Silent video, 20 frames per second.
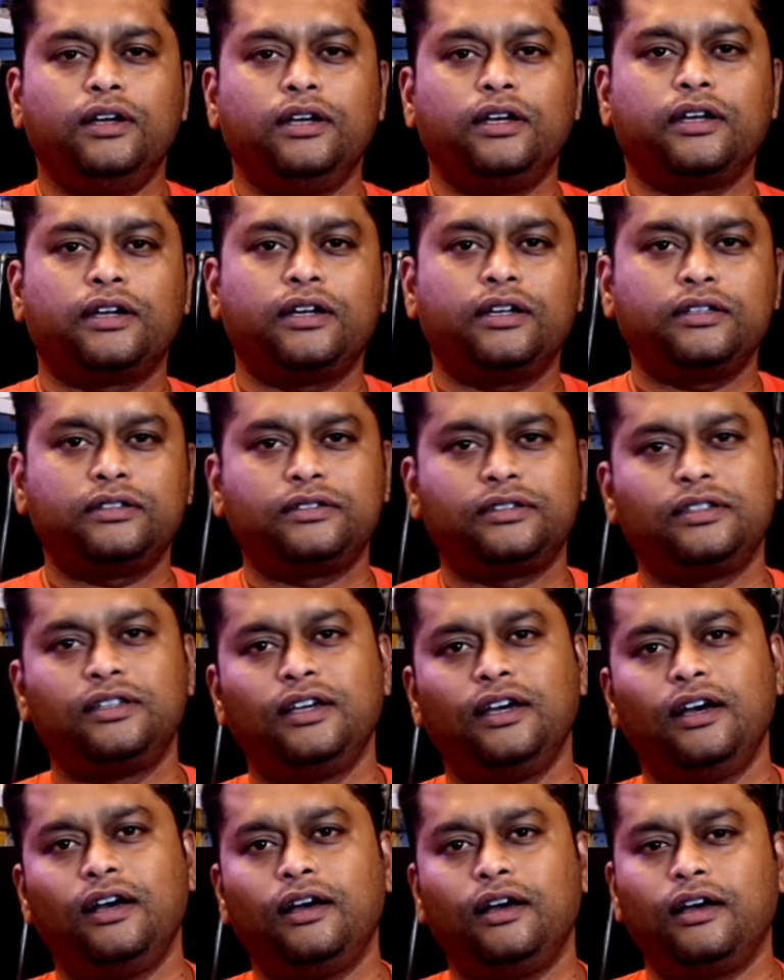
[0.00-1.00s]
Hey guys,
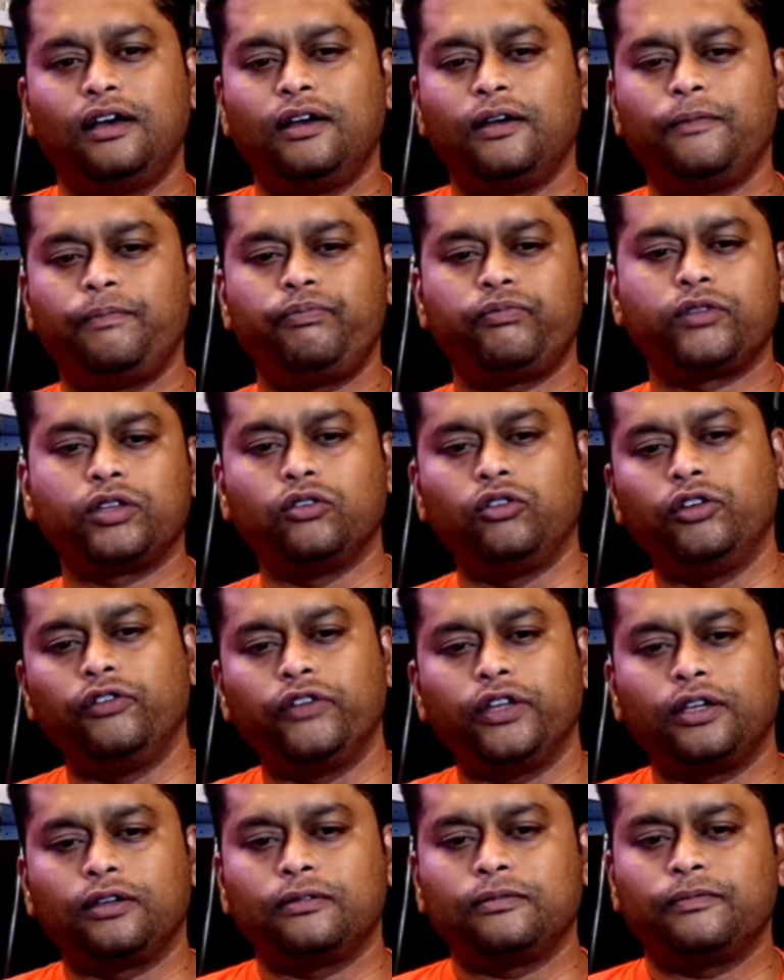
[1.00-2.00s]
uh, good
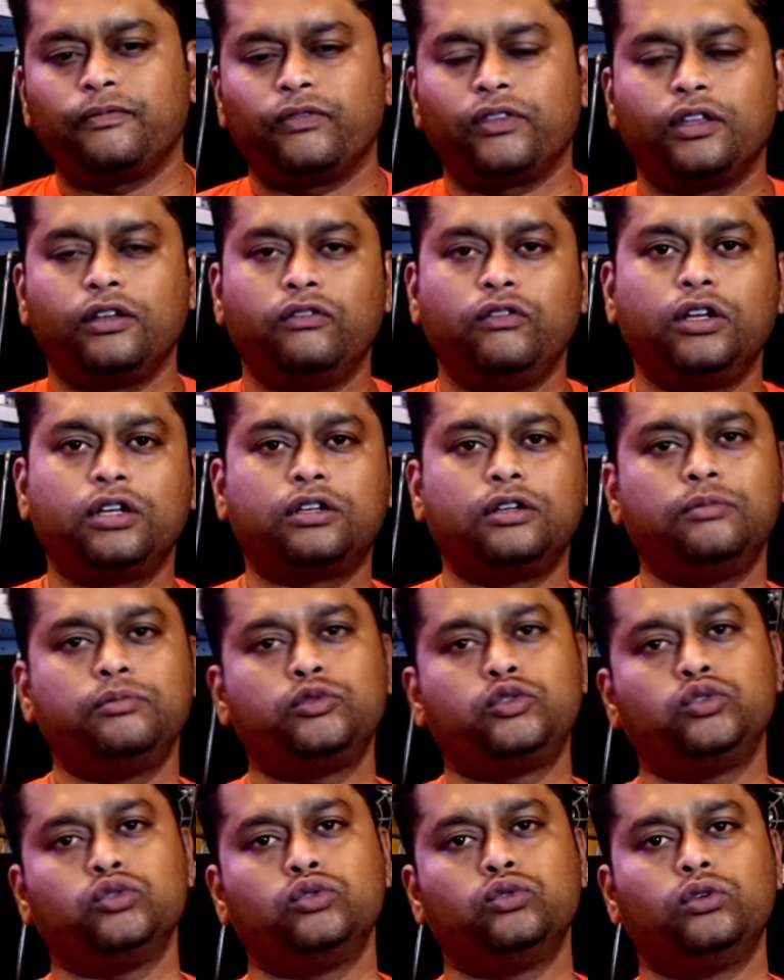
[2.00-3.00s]
evening. Welcome
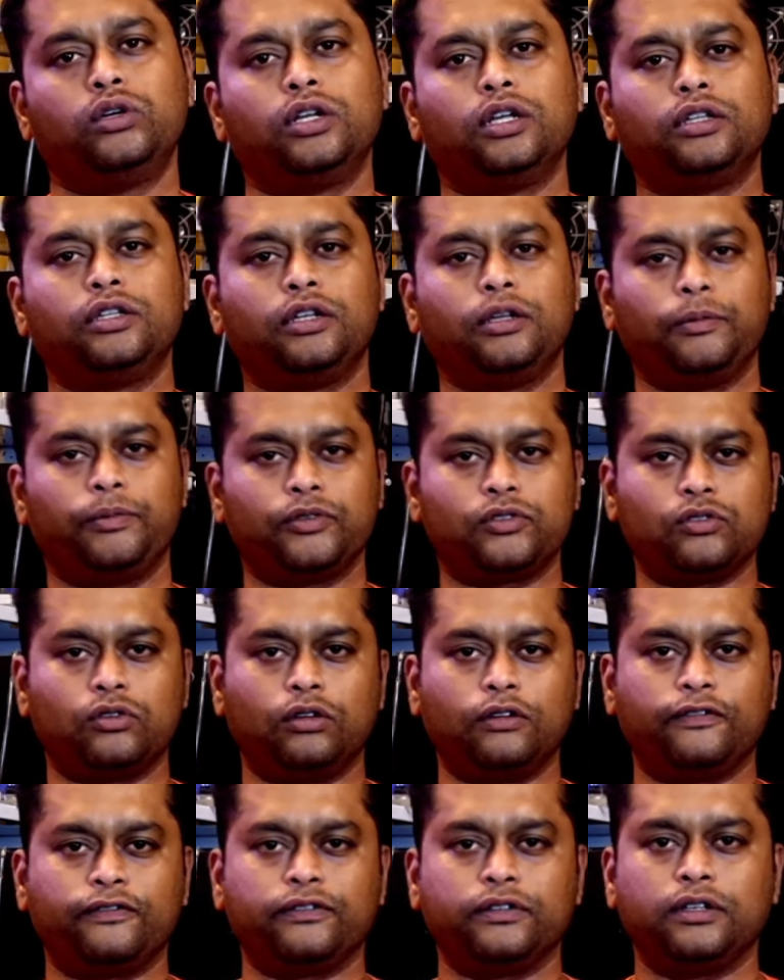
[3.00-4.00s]
to another episode
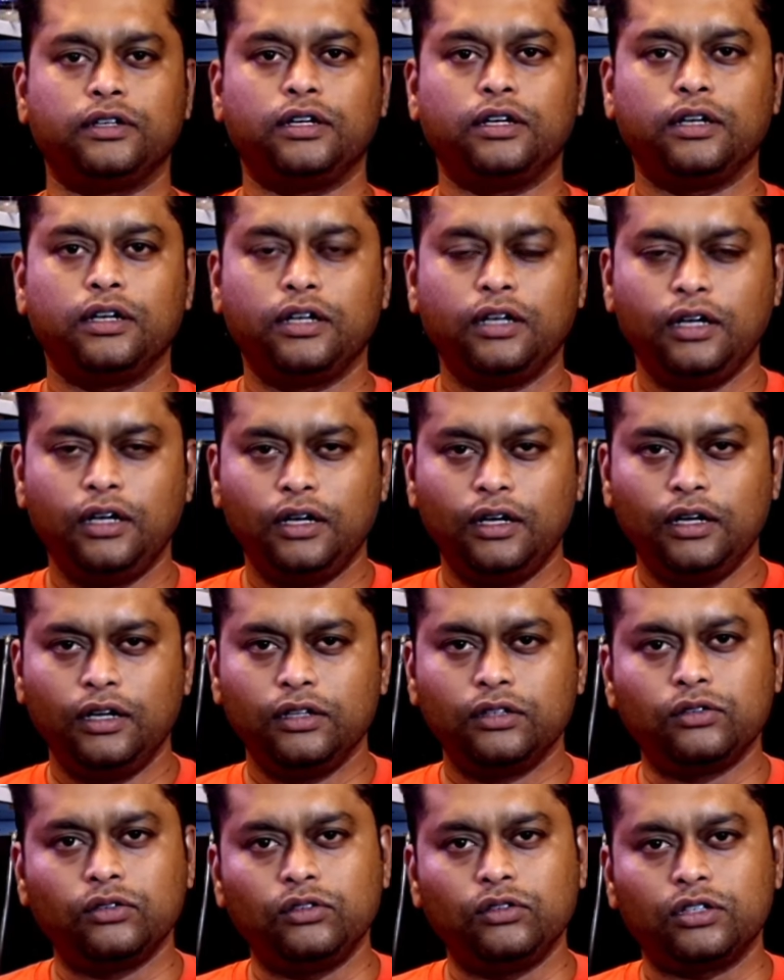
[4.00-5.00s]
of uh,
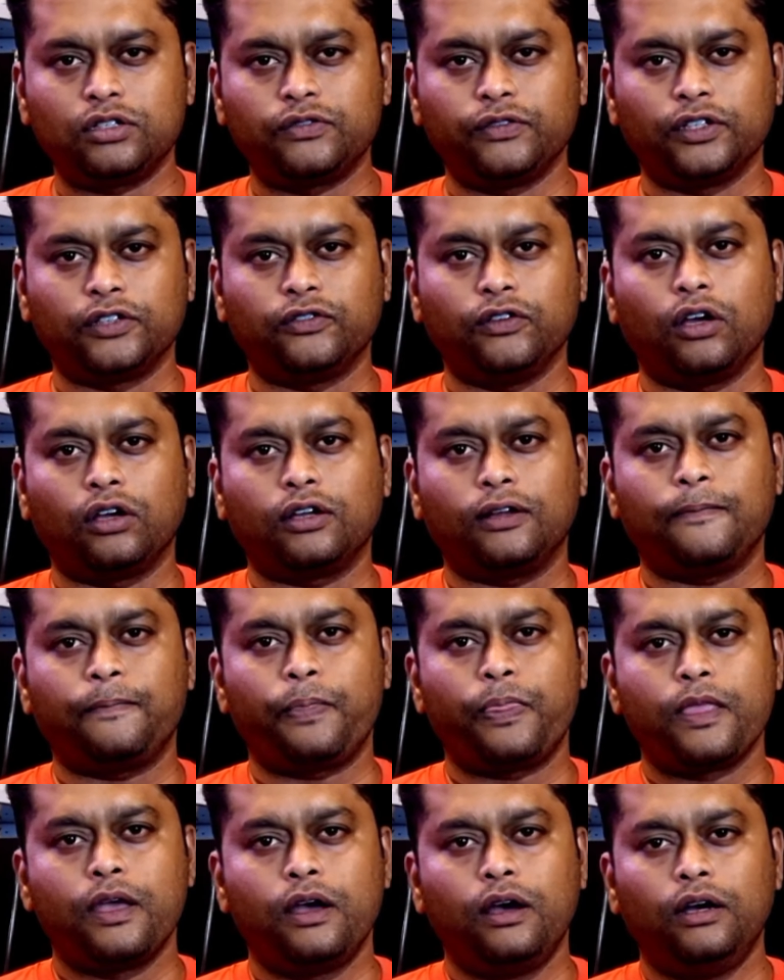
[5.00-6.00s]
Sundar's Fish Vlog.
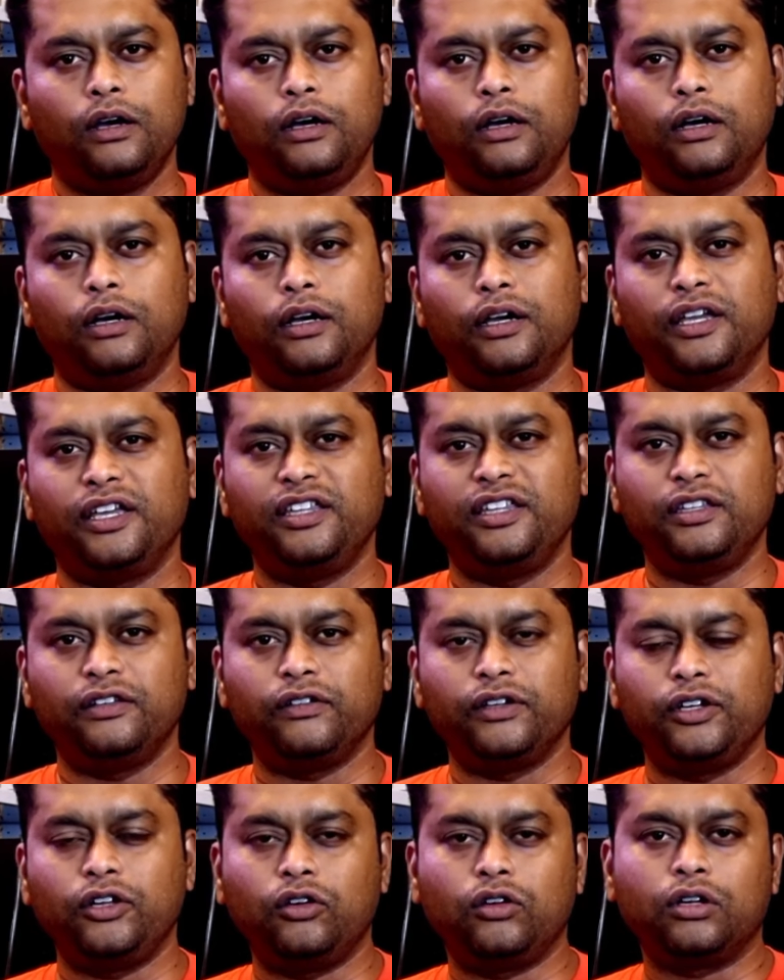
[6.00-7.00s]
Uh, in the
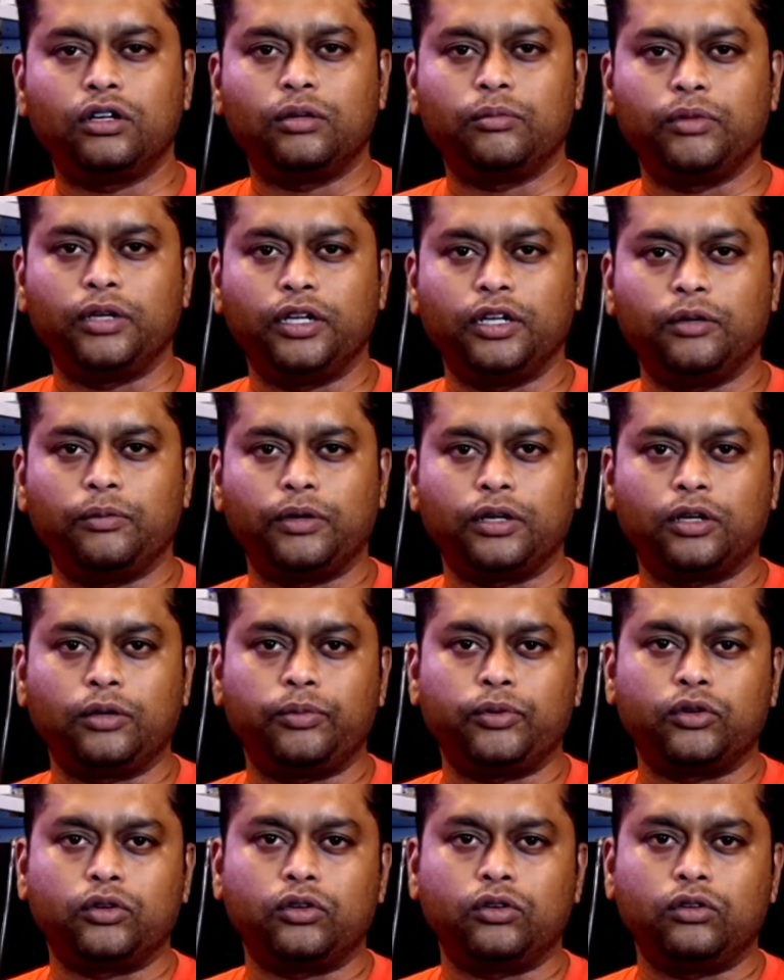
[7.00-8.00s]
video, we
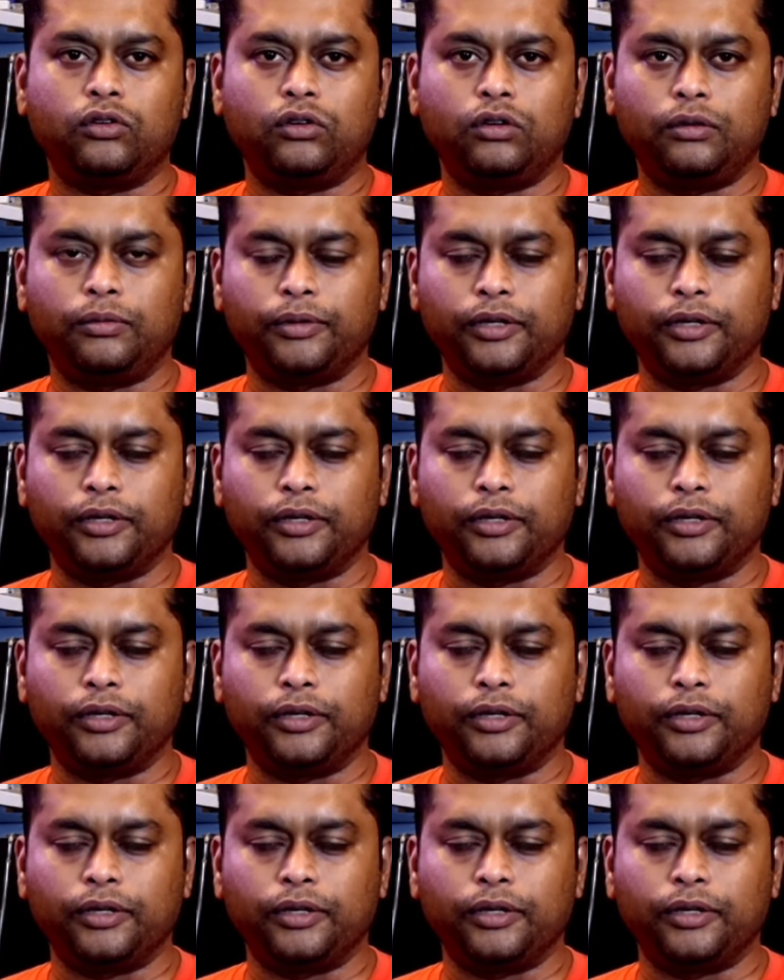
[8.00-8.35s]
will